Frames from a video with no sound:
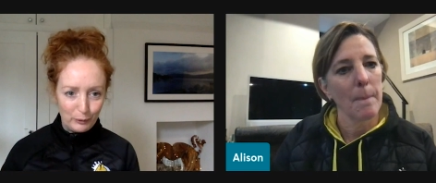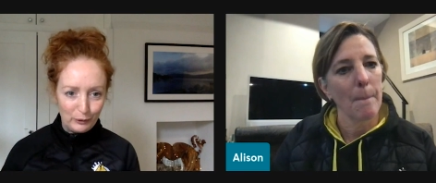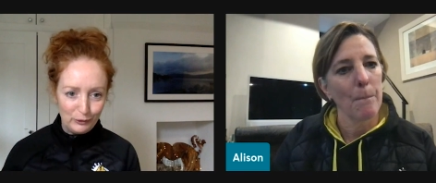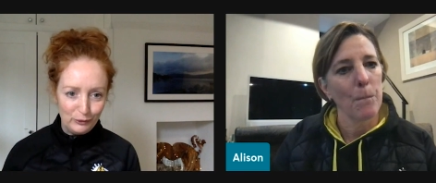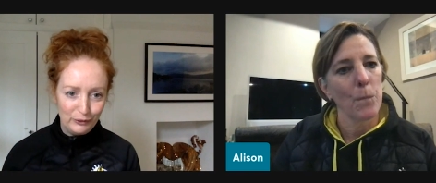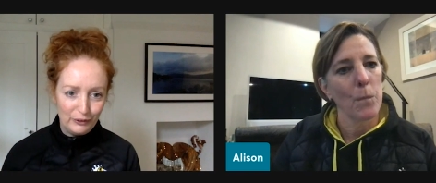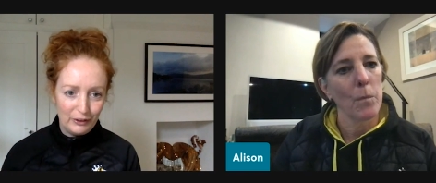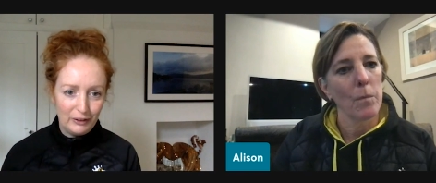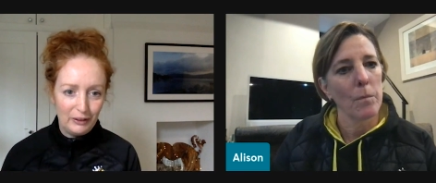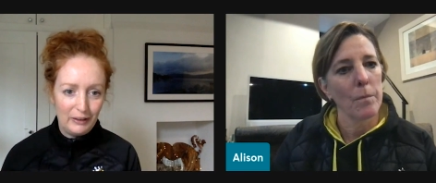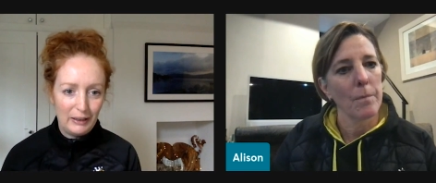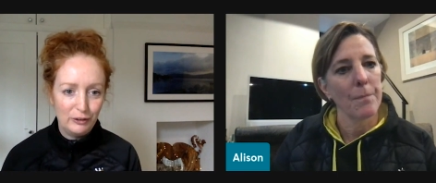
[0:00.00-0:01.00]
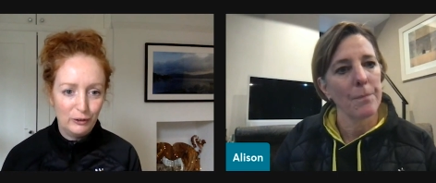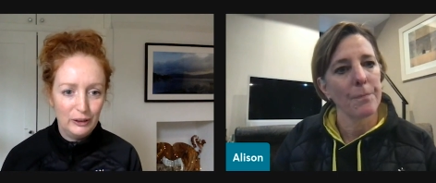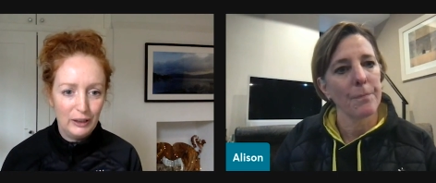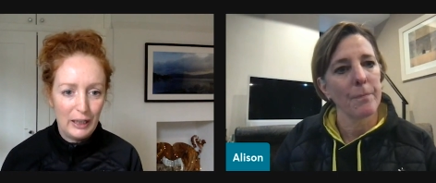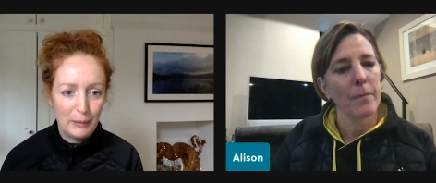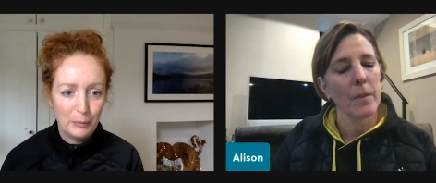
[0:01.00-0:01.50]
Speaker 1: poos and their
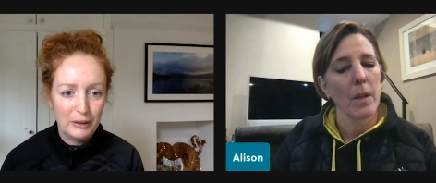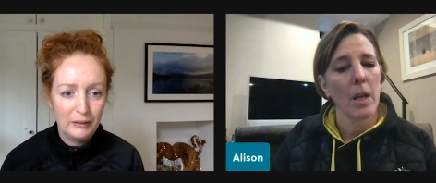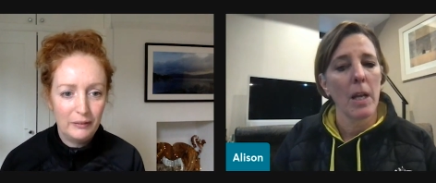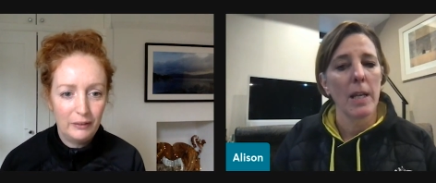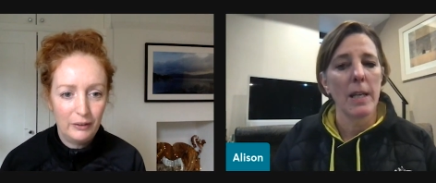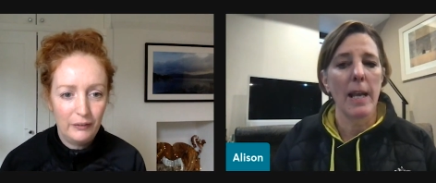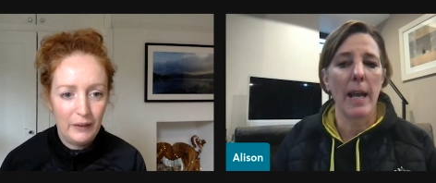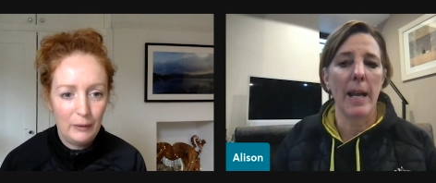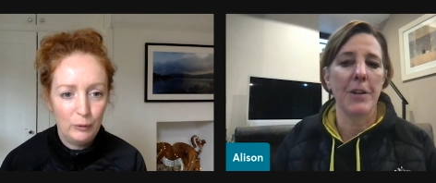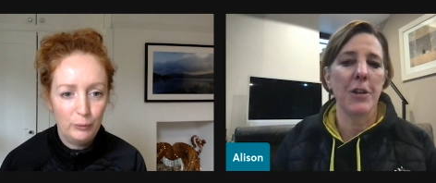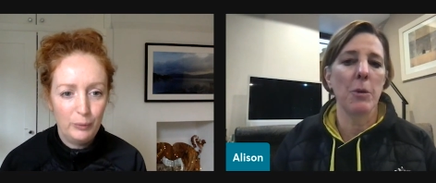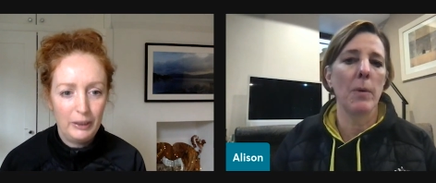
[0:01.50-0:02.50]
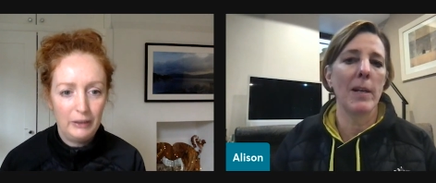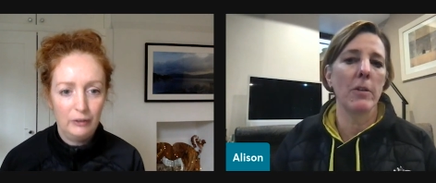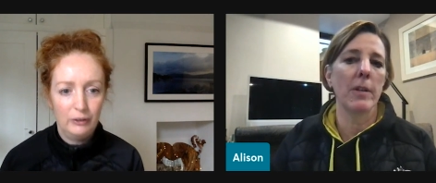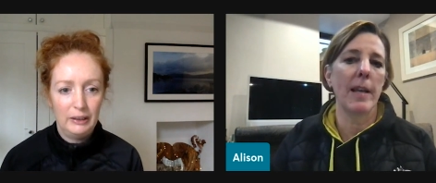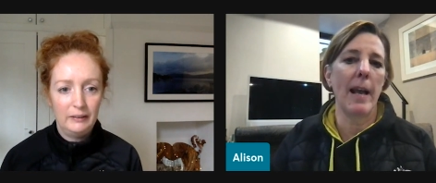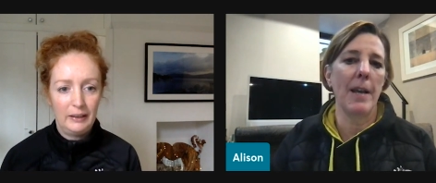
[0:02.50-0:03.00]
toilet habits.
Speaker 2: Yeah, and you
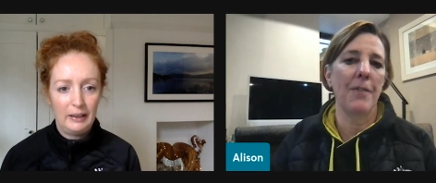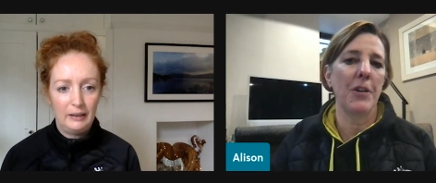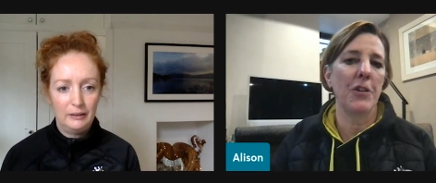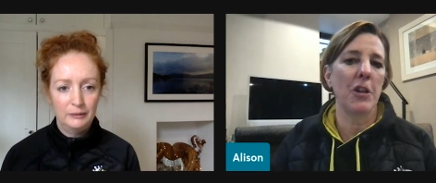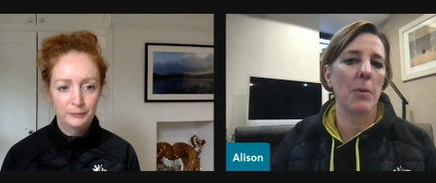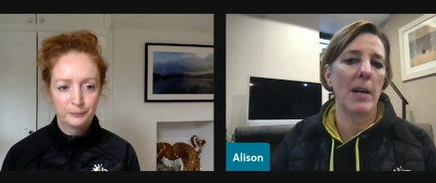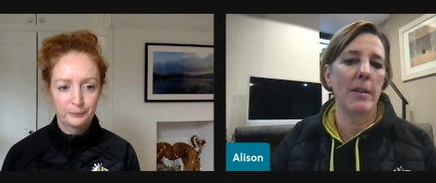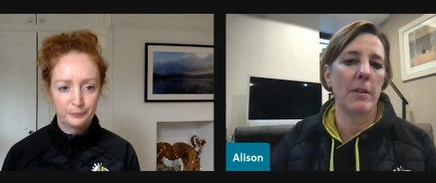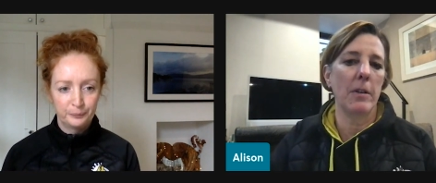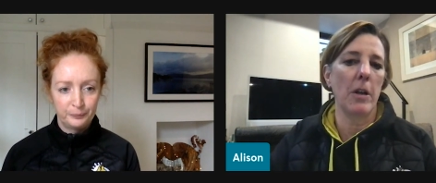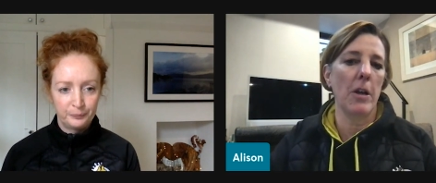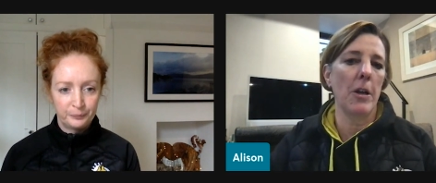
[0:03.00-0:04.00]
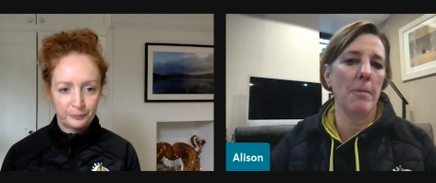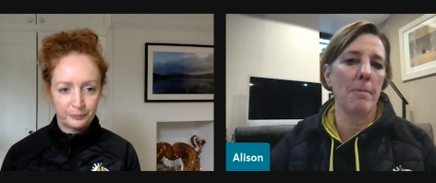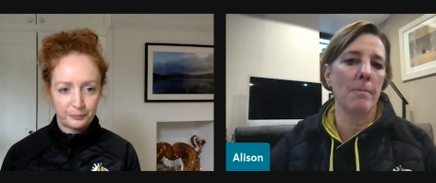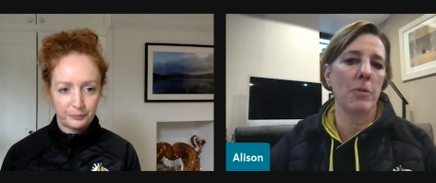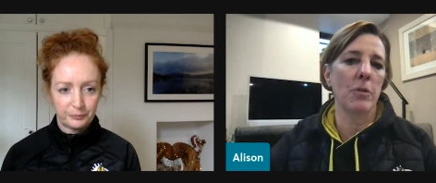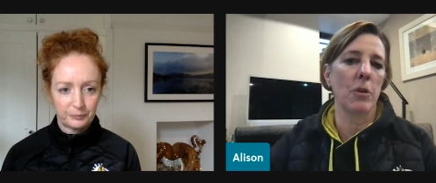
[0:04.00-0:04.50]
will get, if you do add
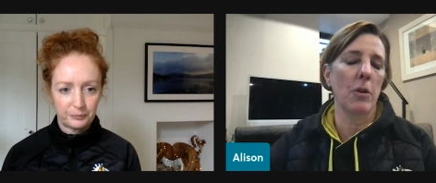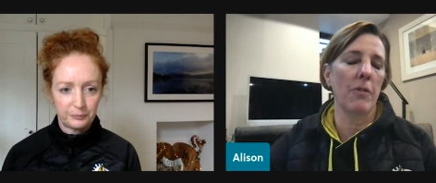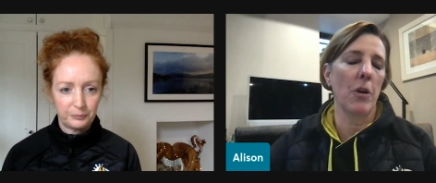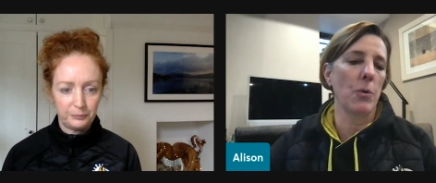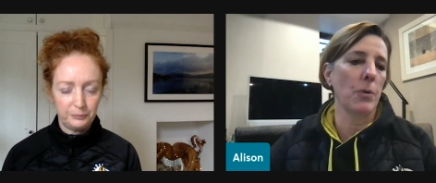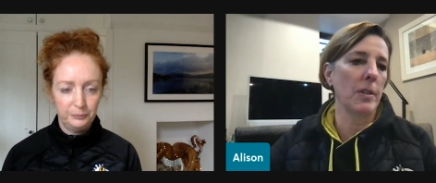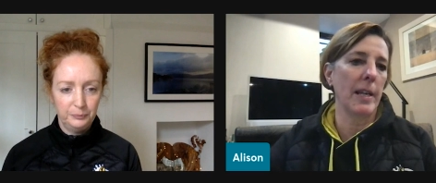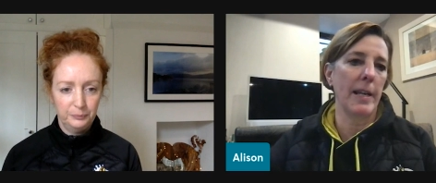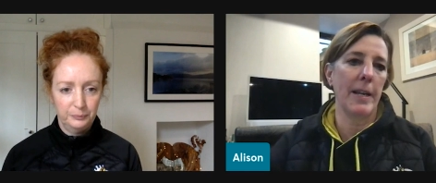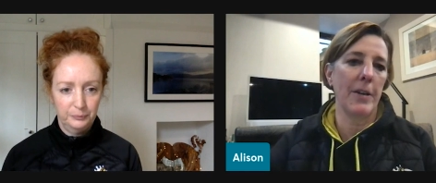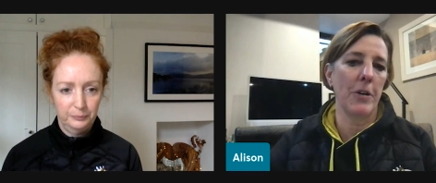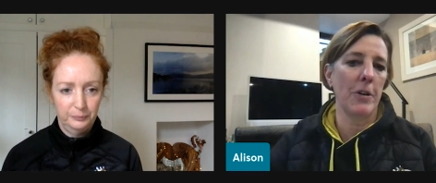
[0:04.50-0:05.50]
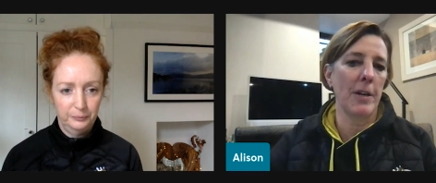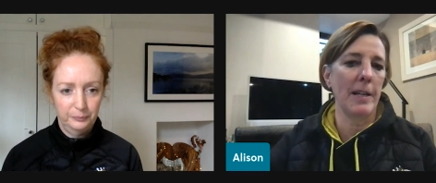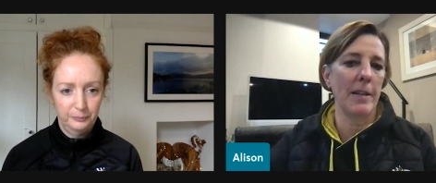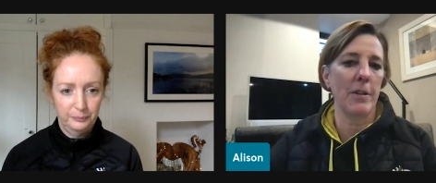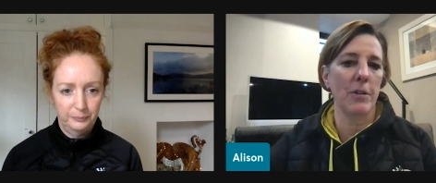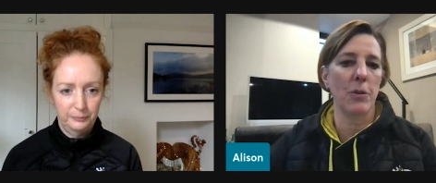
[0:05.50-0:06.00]
um, sort of oats in or
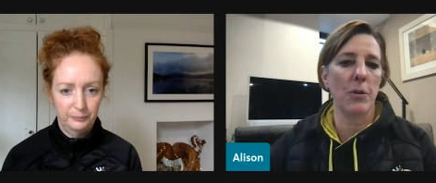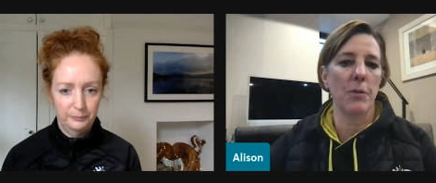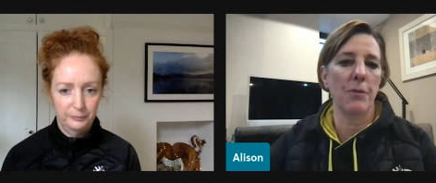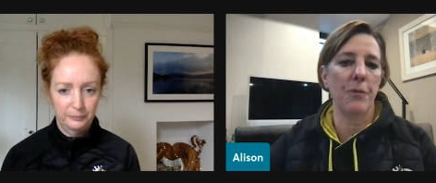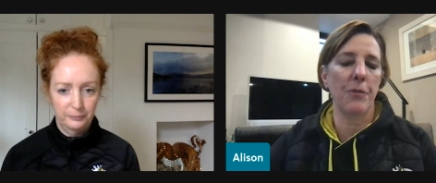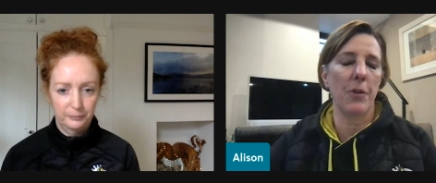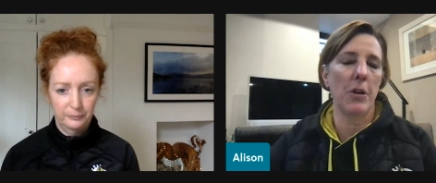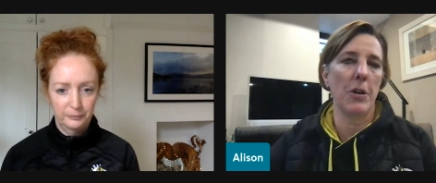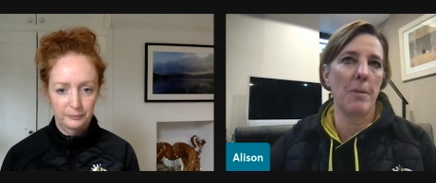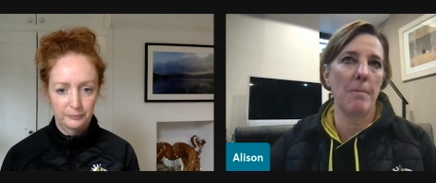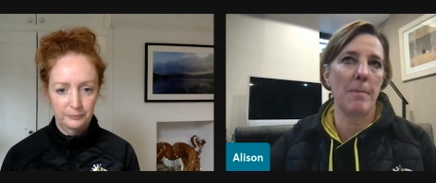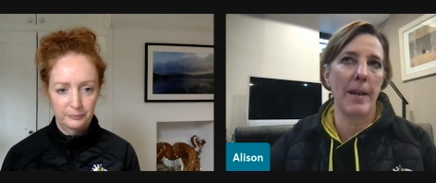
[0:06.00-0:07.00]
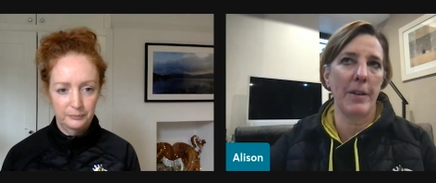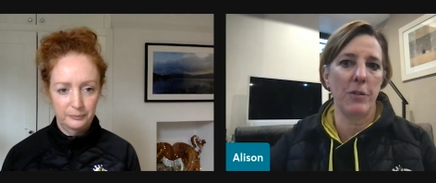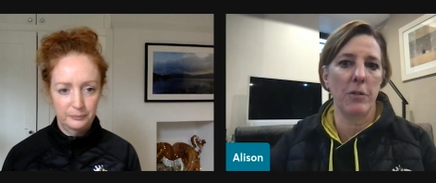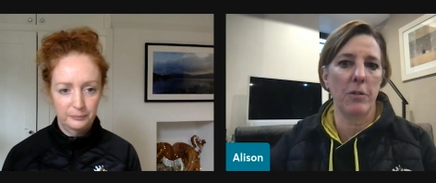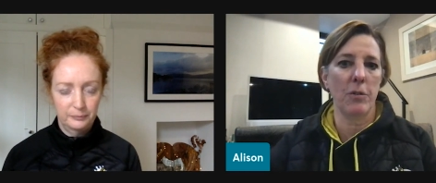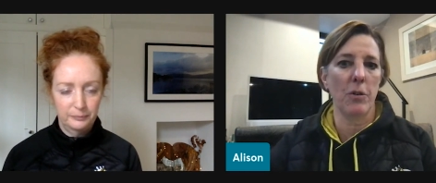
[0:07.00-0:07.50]
any of the sort of um,
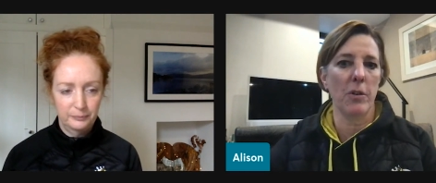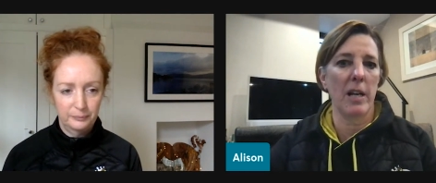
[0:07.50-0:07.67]
extra sort of